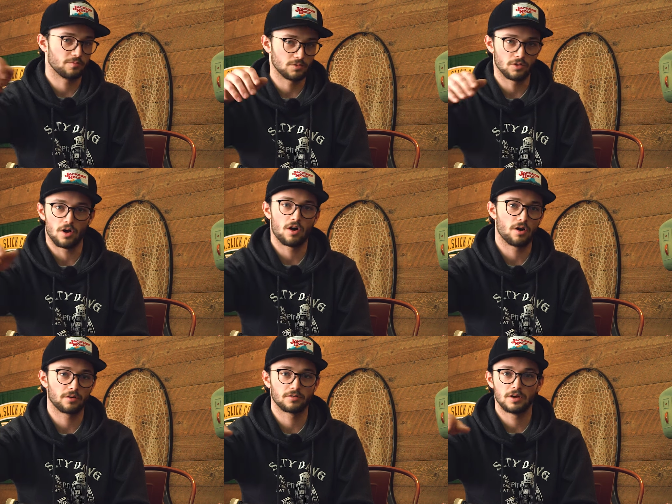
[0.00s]

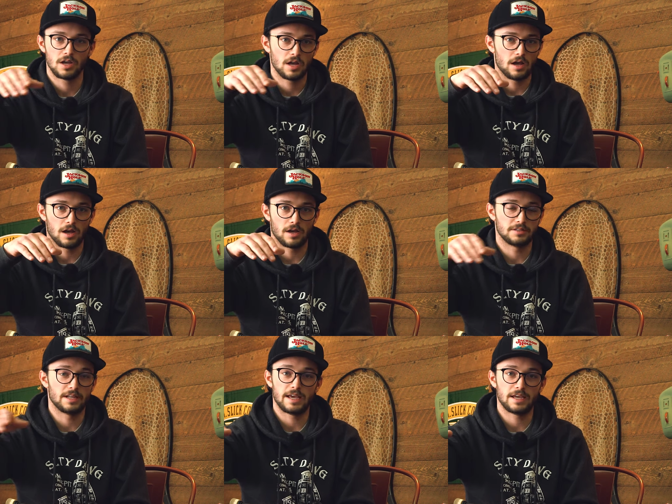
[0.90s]
long, uh,
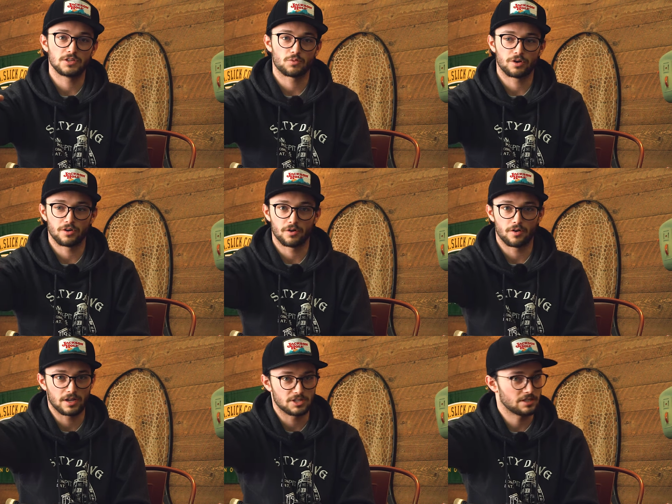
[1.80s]
days where you're
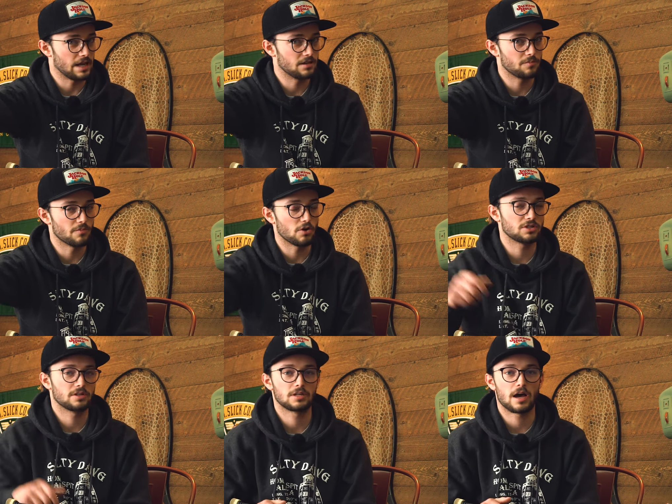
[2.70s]
extended
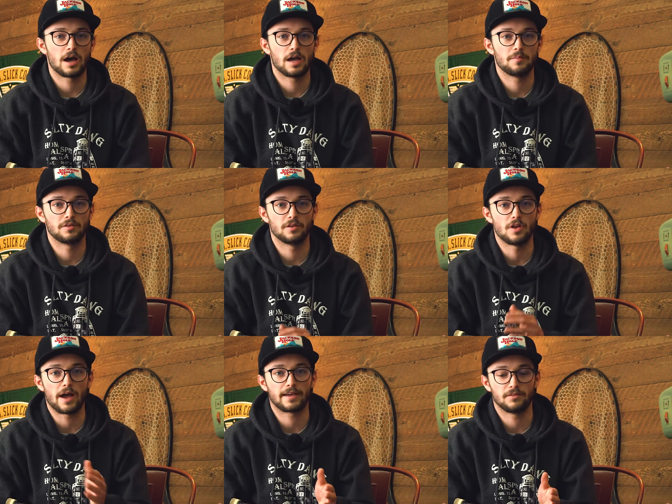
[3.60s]
most of the time and
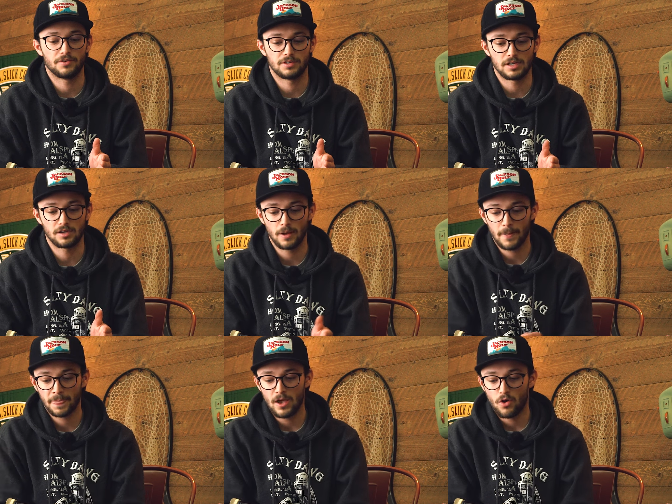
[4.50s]
not get fatigued?
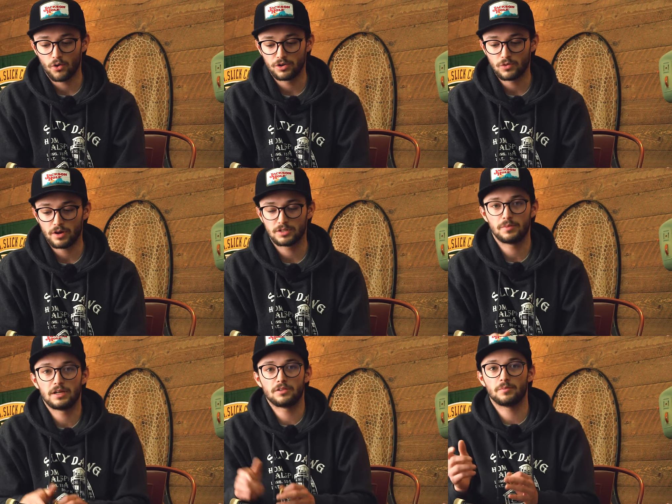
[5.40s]
Or do you want it
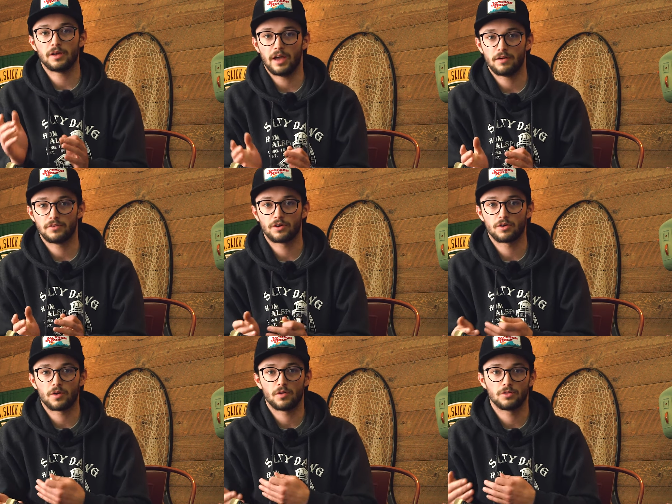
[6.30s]
to be a little bit
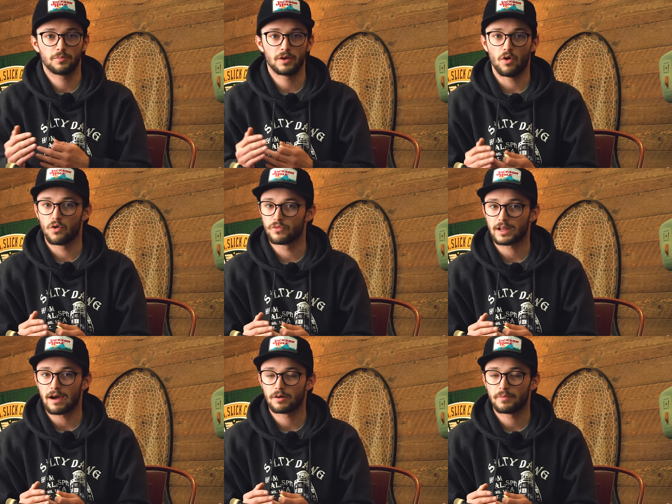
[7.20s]
heavier, a little bit over
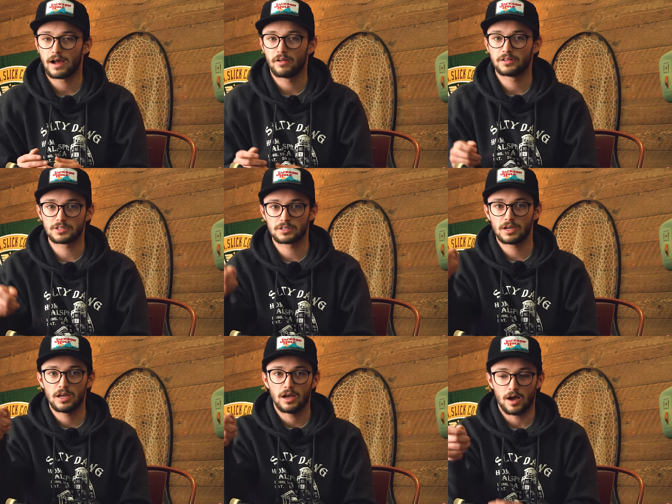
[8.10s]
counterbalanced,
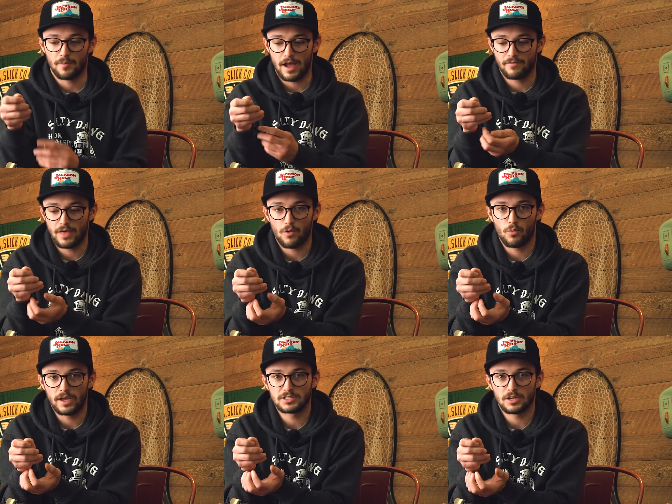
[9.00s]
um, have that
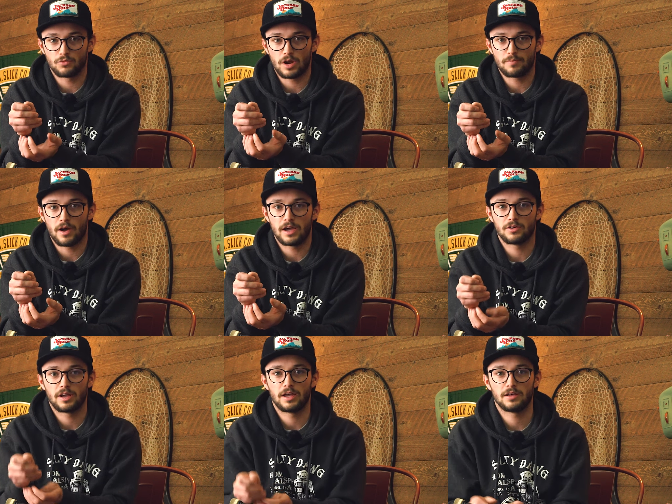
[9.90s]
weight sitting right
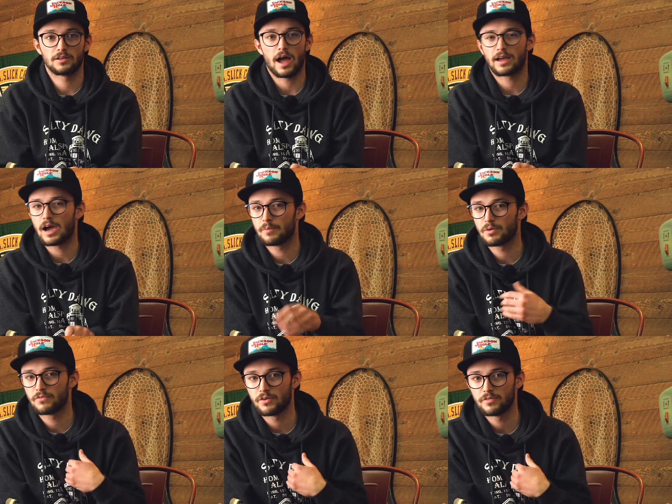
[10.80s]
behind your hand? I kind of
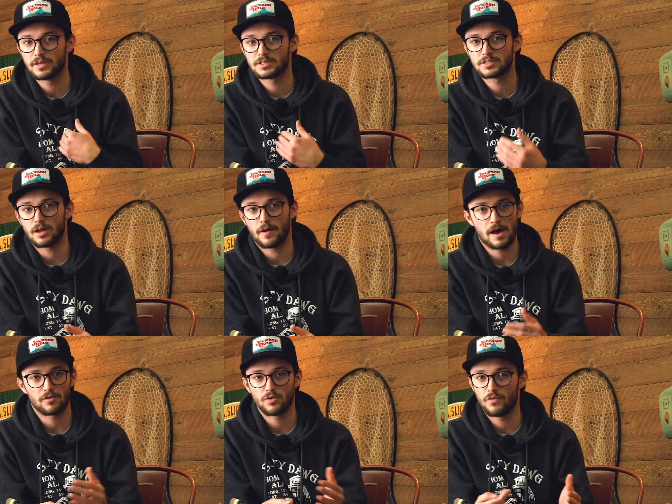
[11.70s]
prefer this.
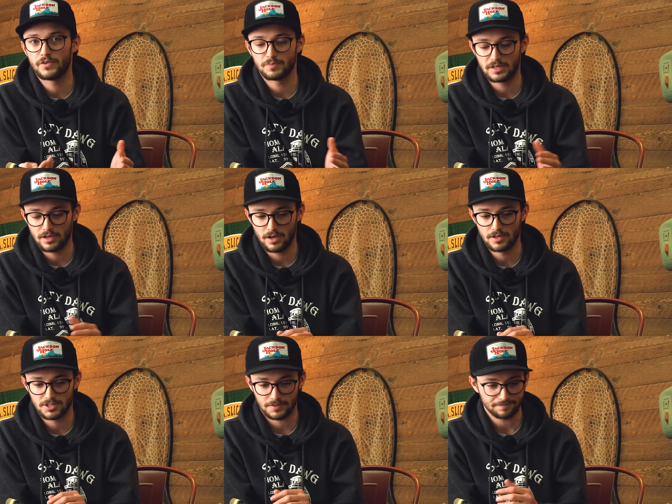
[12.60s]
I don't know if it's
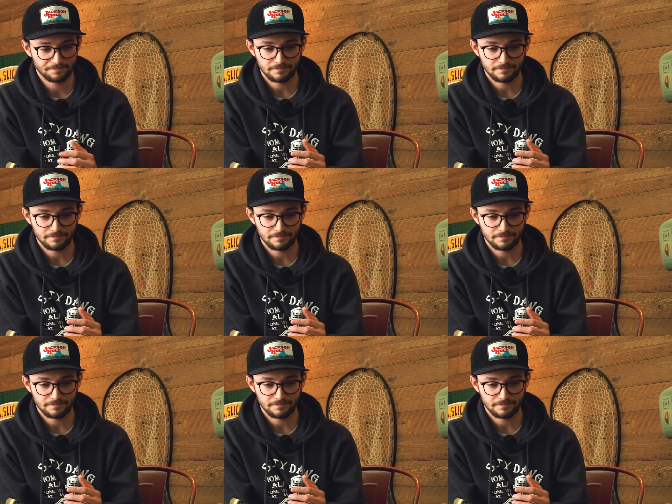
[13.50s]
because